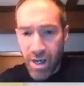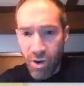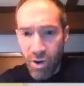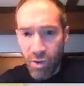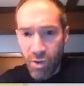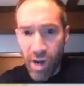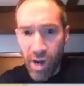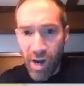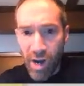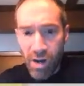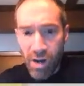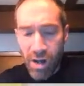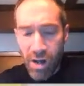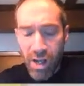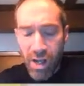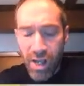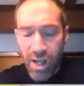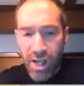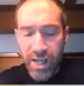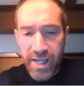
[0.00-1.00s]
Well,
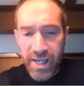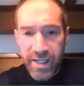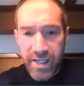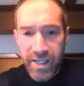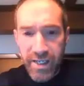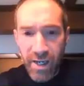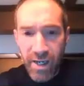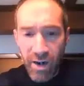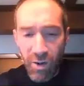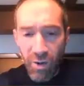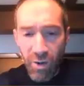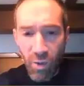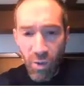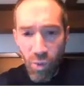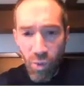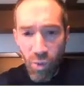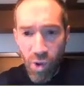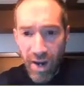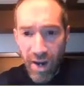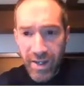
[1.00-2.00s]
in
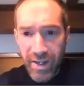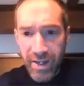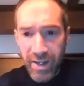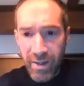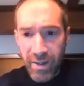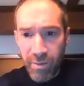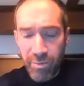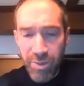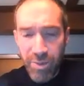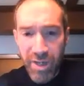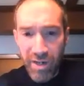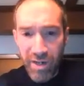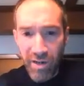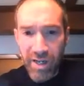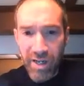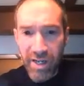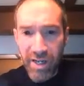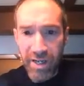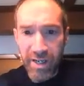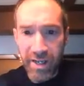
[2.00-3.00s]
one
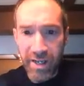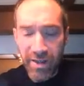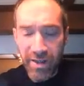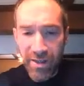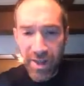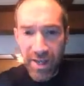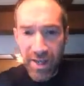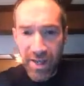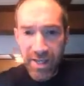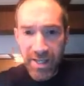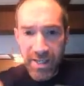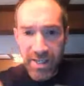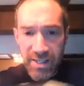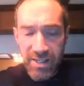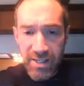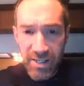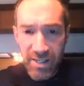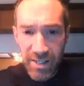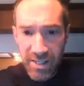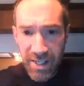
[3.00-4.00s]
period, that
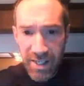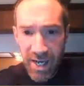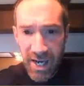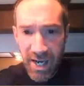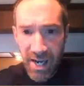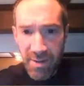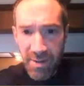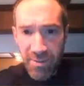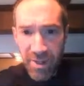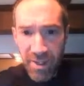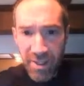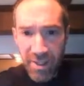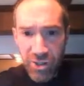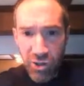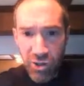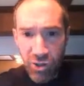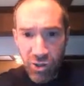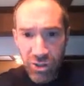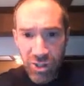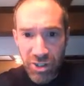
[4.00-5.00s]
is the time that it
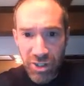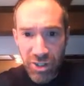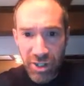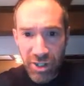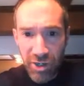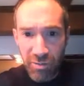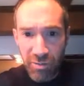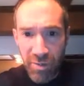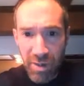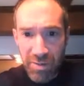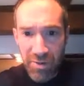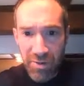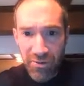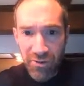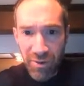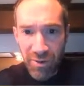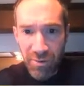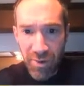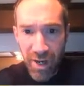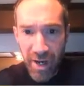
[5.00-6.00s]
took to go maybe
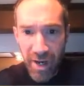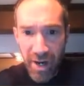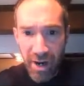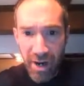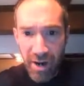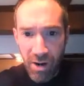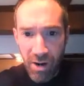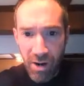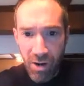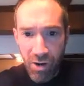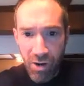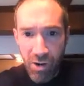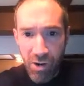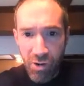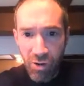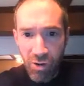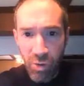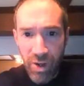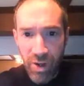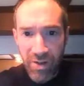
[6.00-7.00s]
from there all
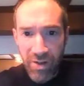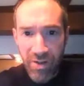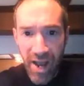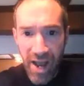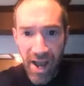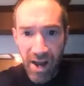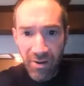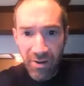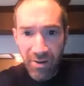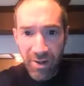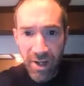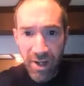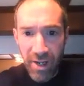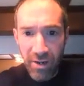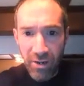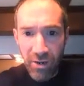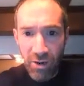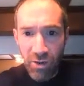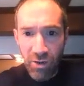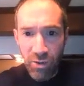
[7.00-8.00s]
the way down and
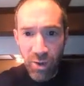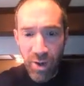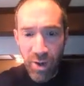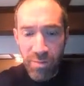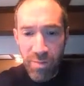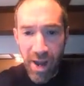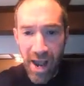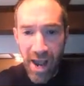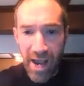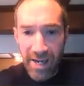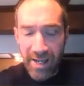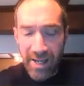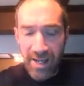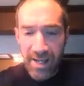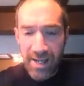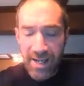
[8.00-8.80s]
all the way back,